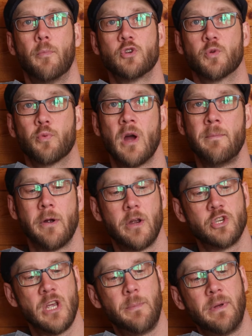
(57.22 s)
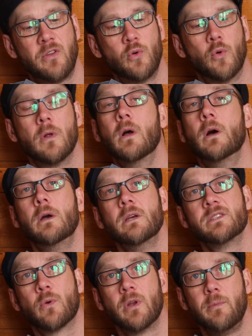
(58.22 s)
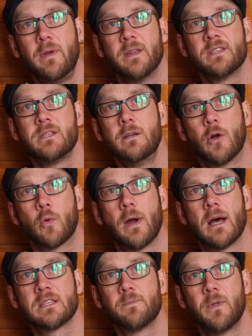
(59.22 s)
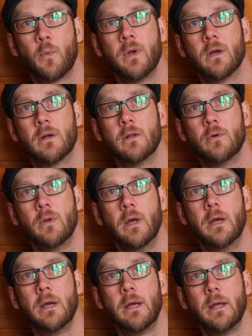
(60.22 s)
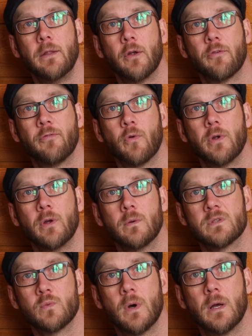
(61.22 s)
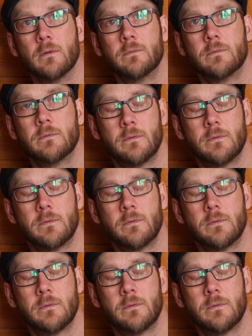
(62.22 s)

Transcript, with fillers: But your primary shaping tool is going to be the steel rasp that we include in there for you as well.